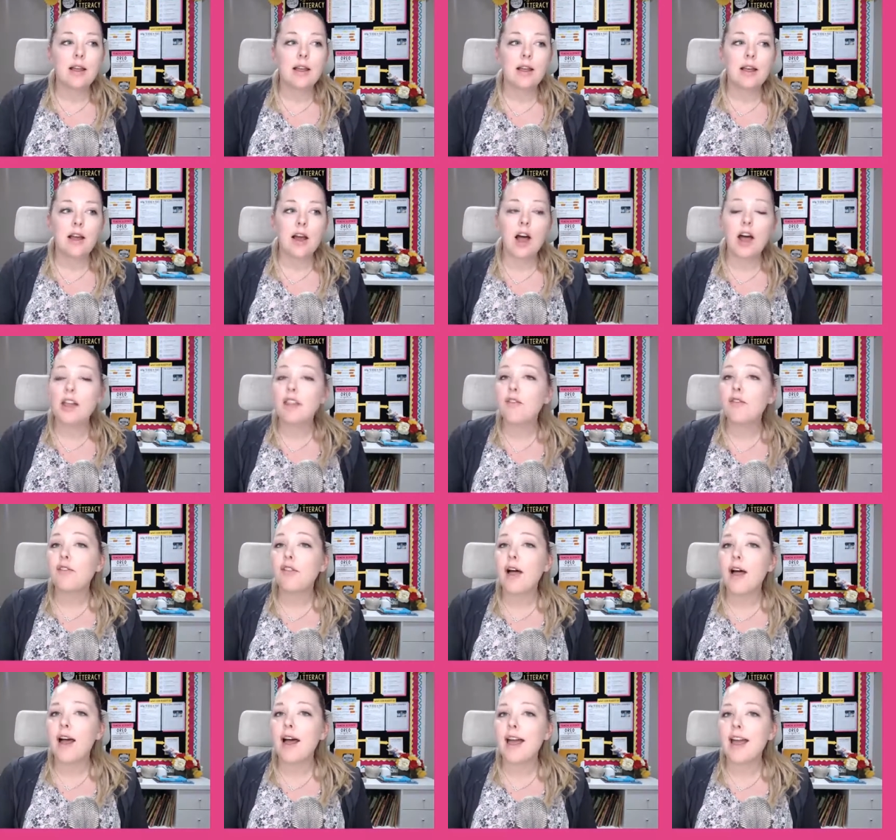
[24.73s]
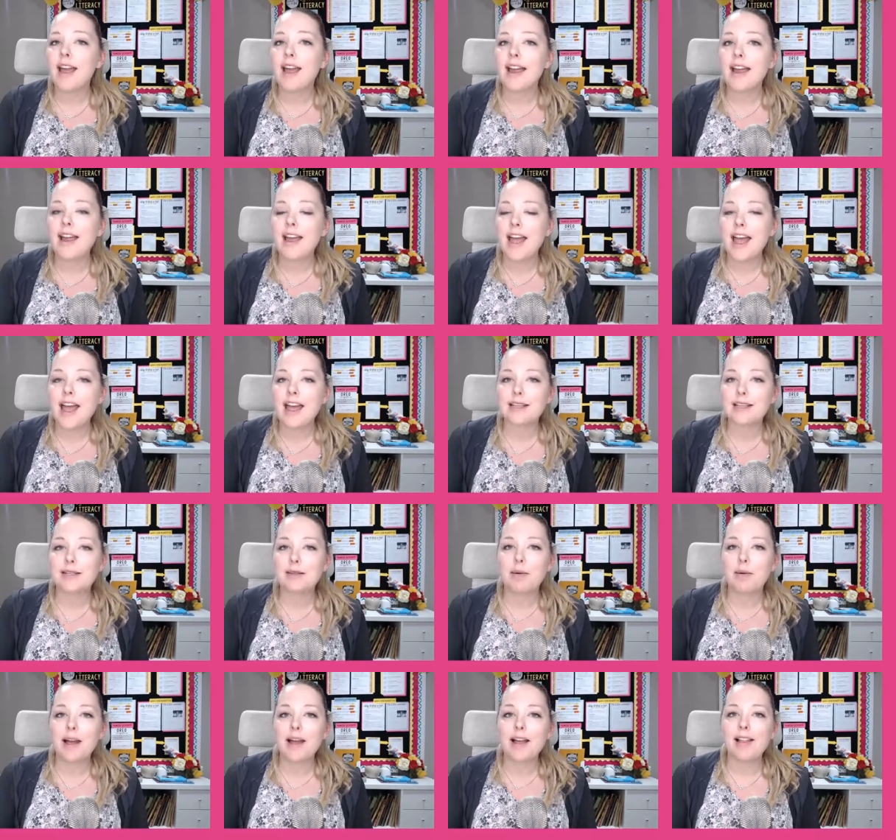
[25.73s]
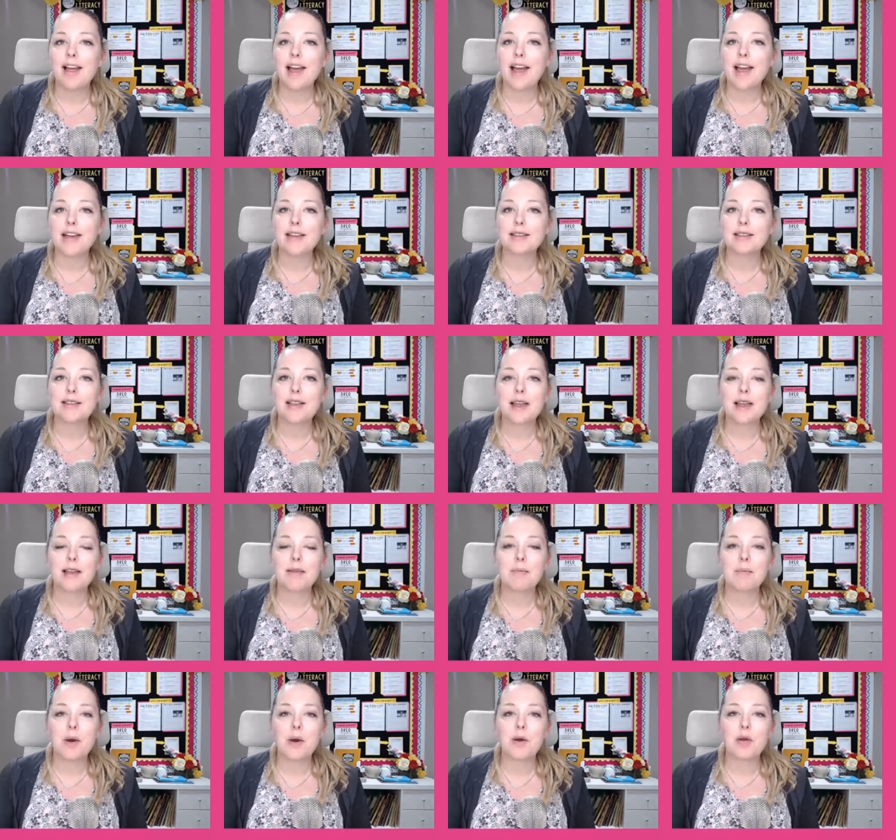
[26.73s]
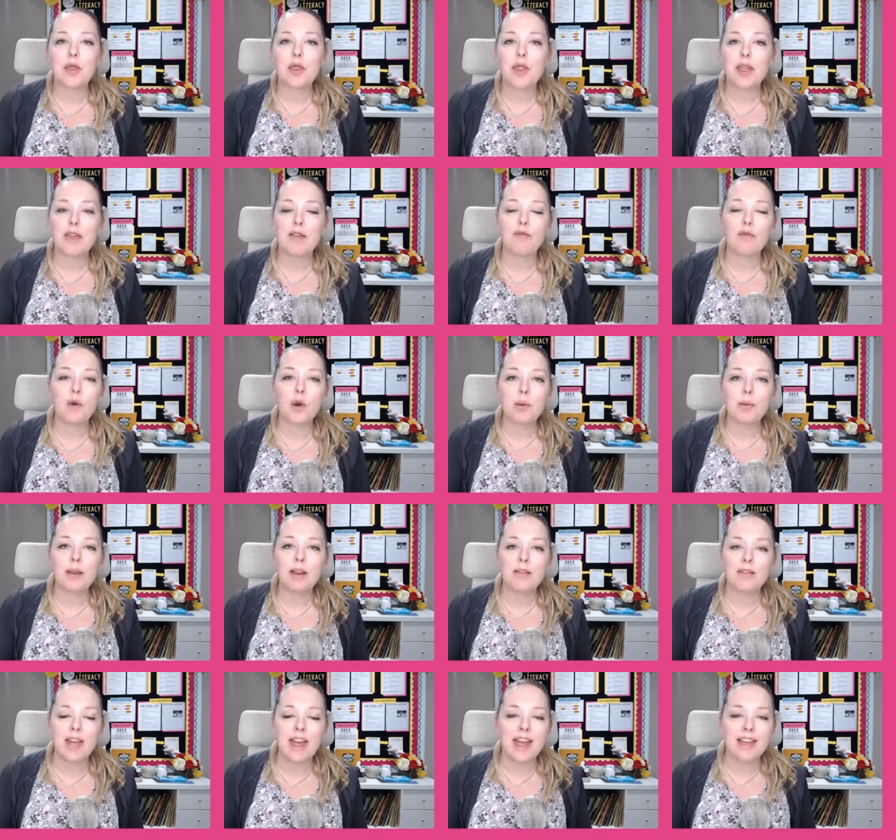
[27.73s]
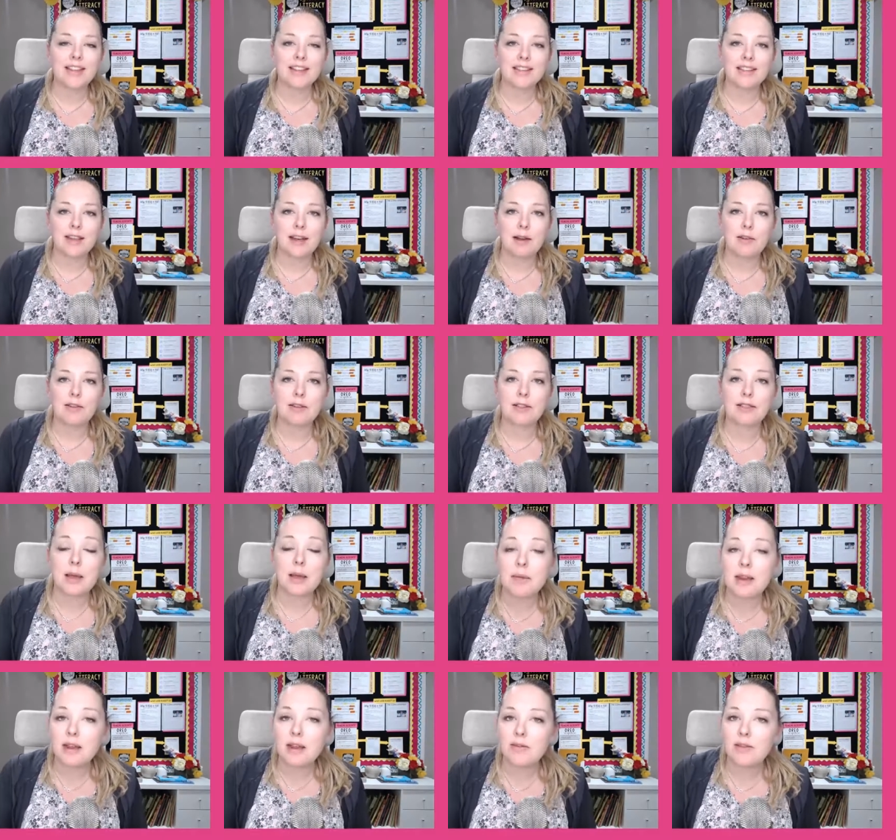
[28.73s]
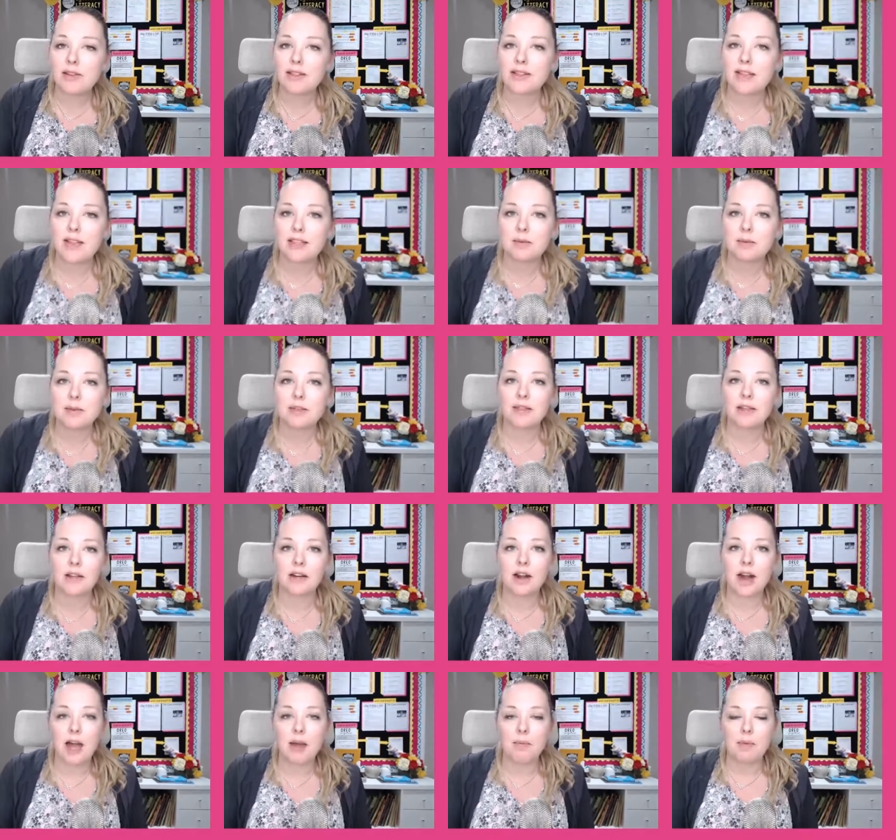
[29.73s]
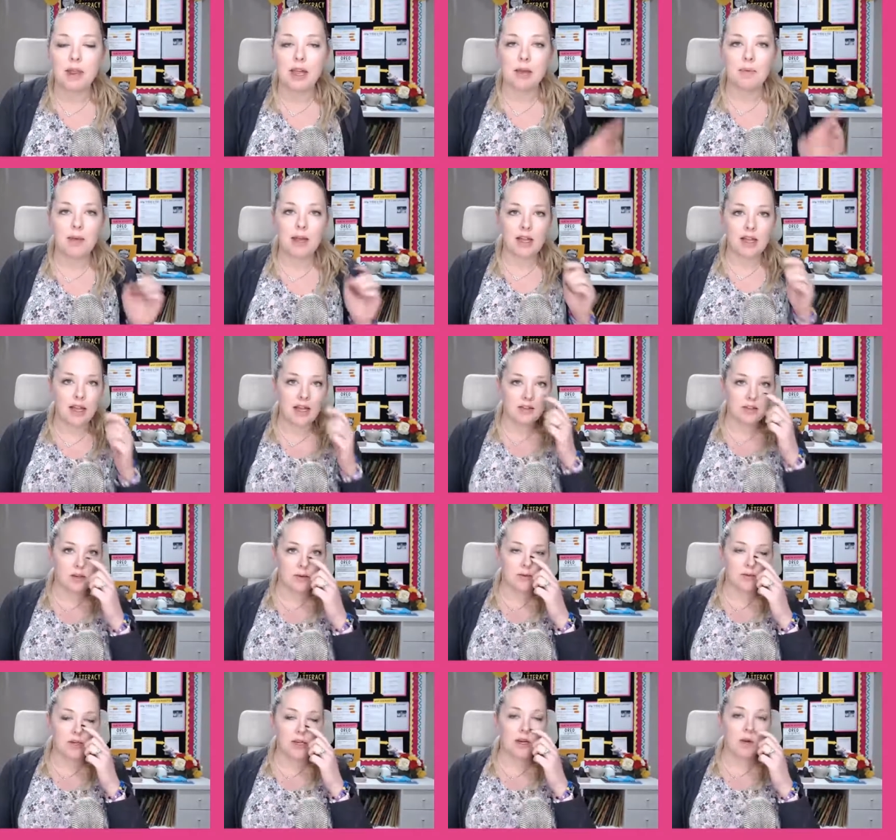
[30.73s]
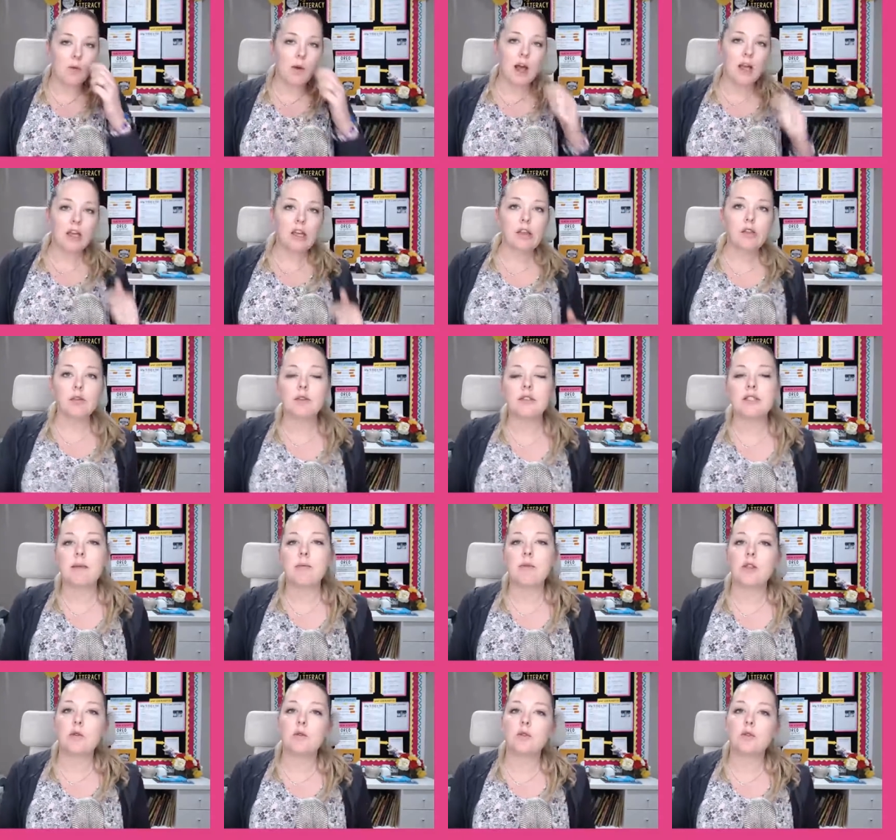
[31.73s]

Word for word: on the fly as well as both the formative and summative assessments that are happening in my classroom. So I'm going to walk you through some of those